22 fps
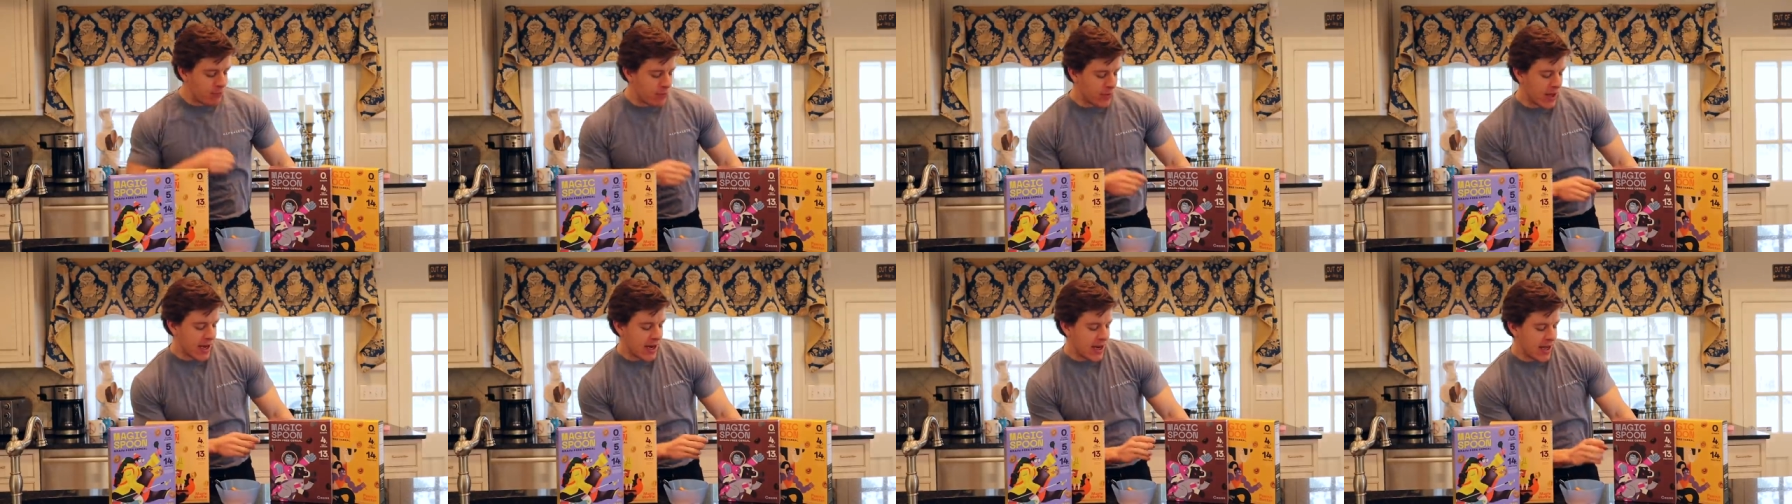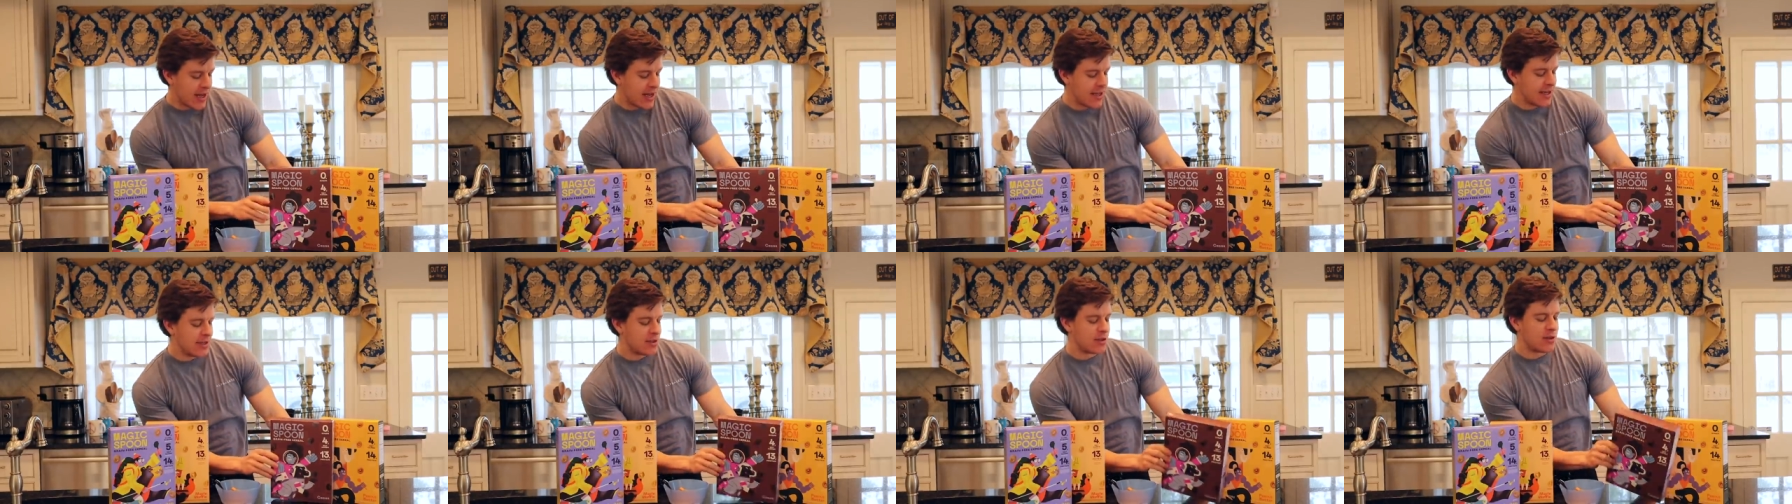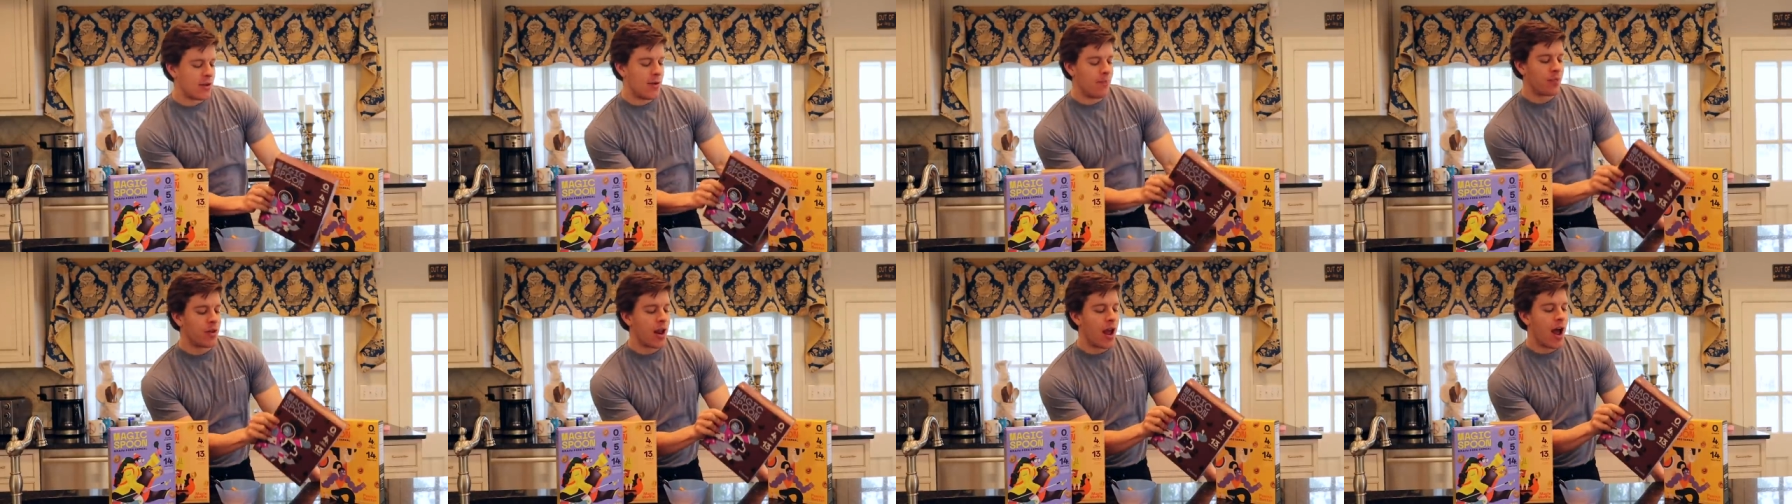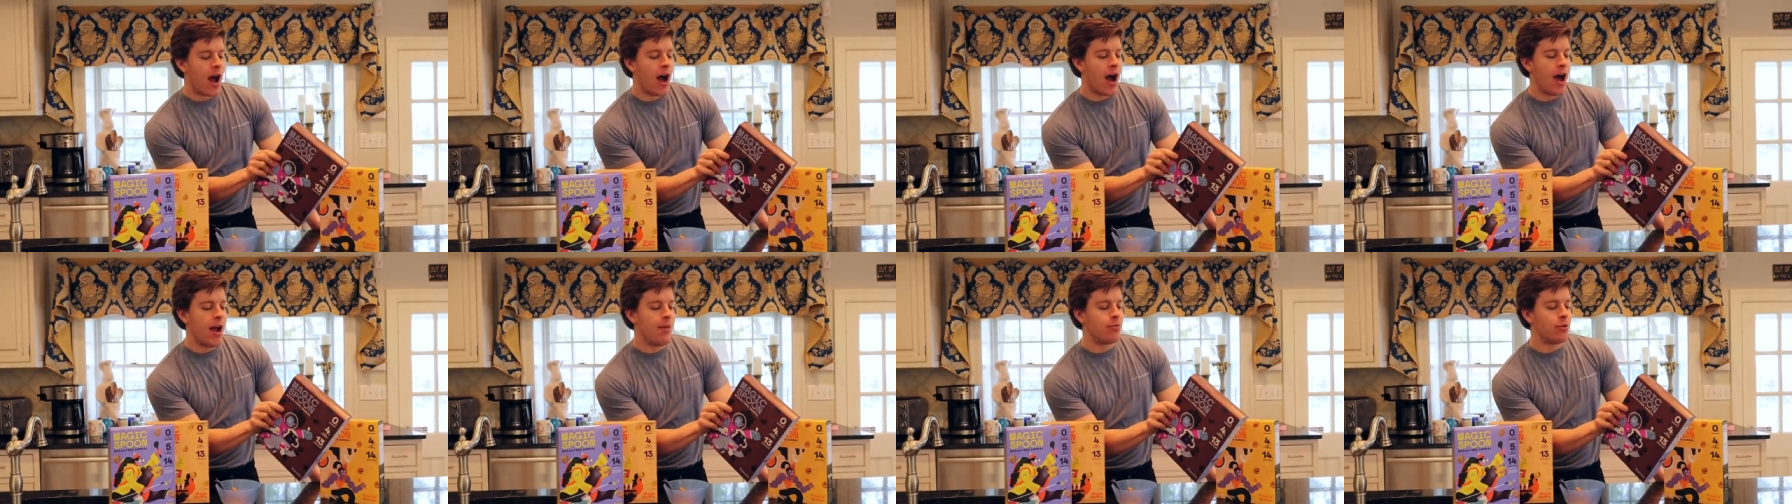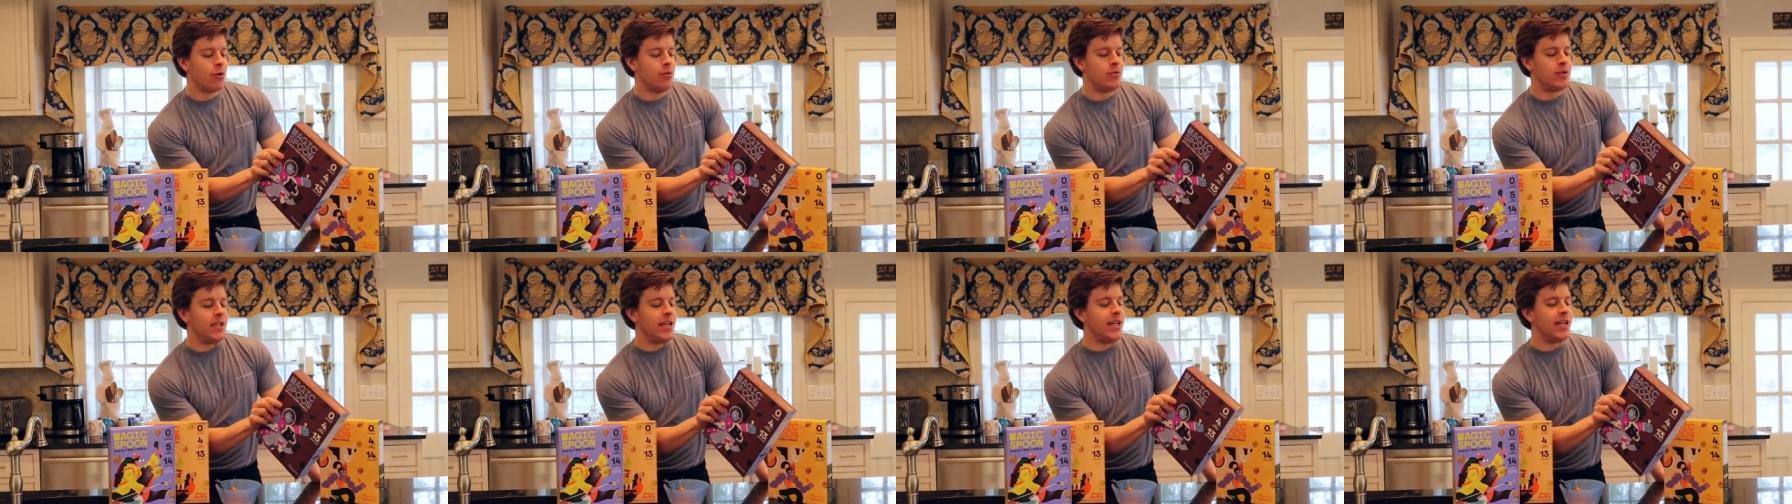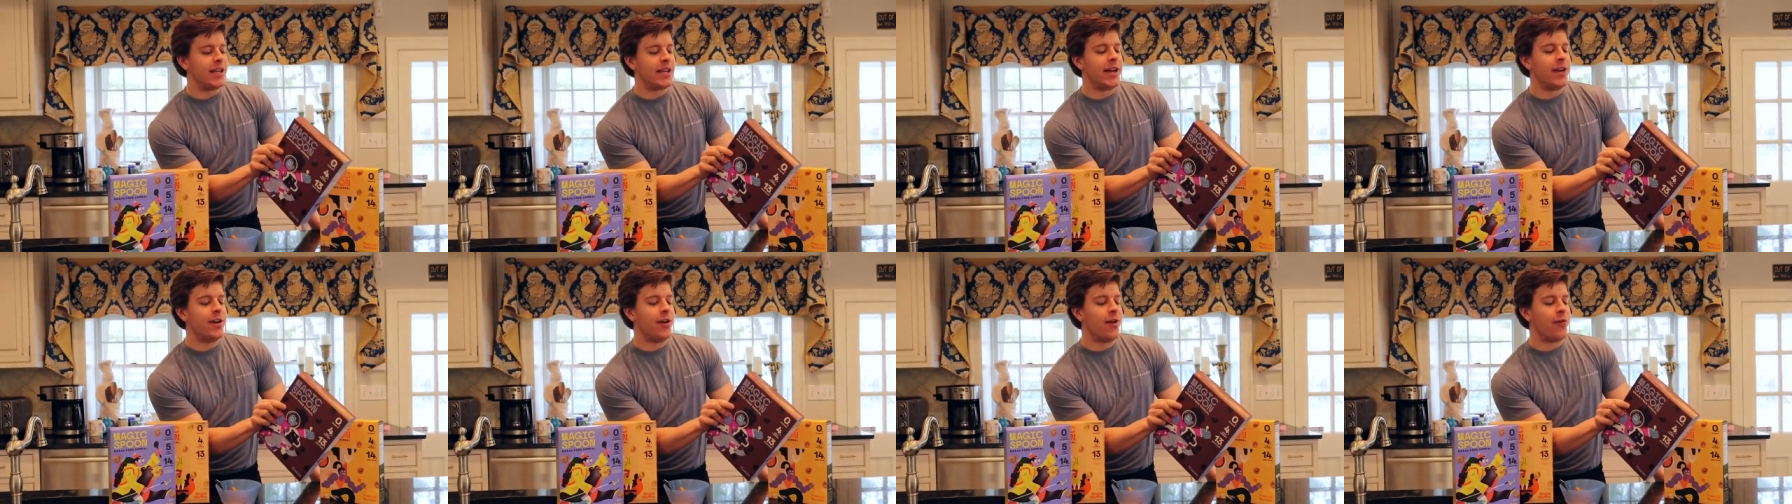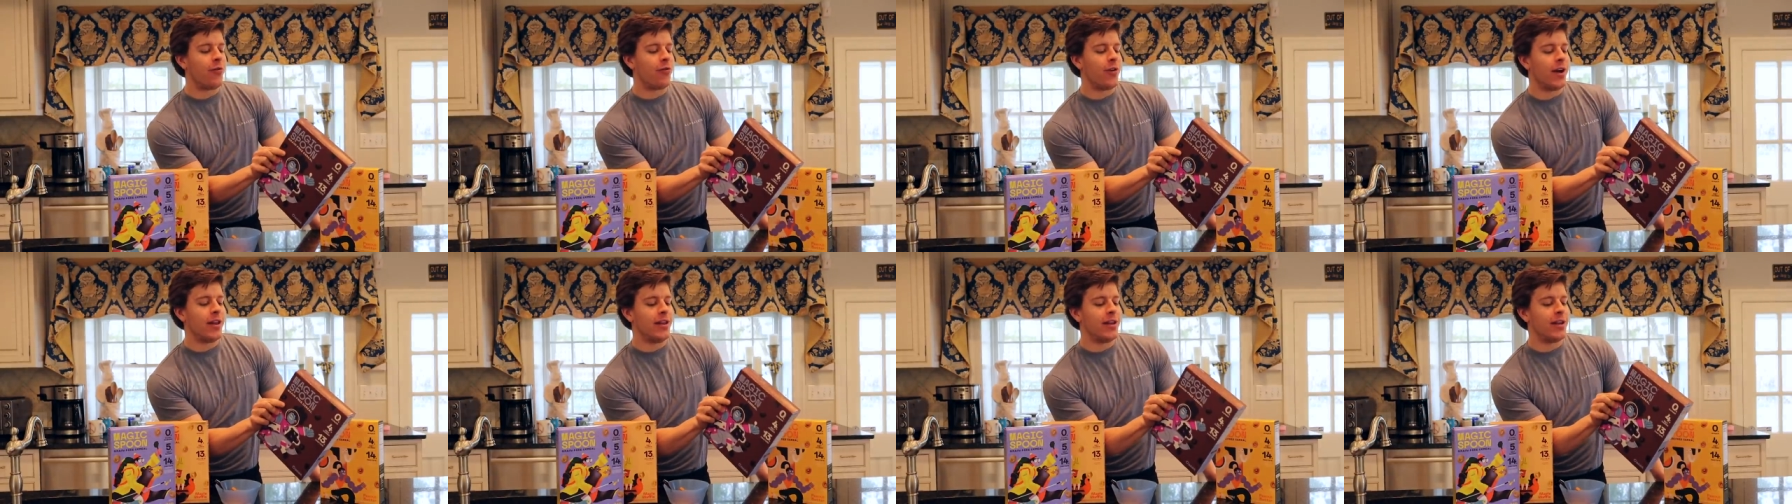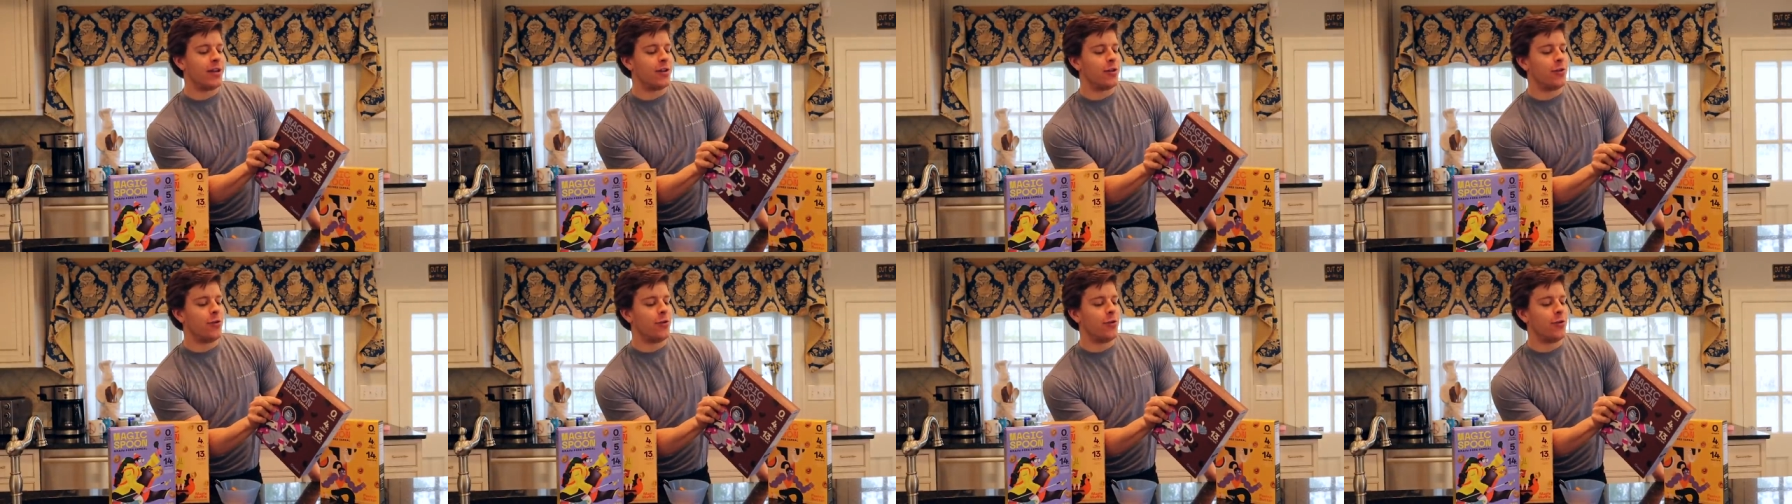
It is high protein, keto-friendly,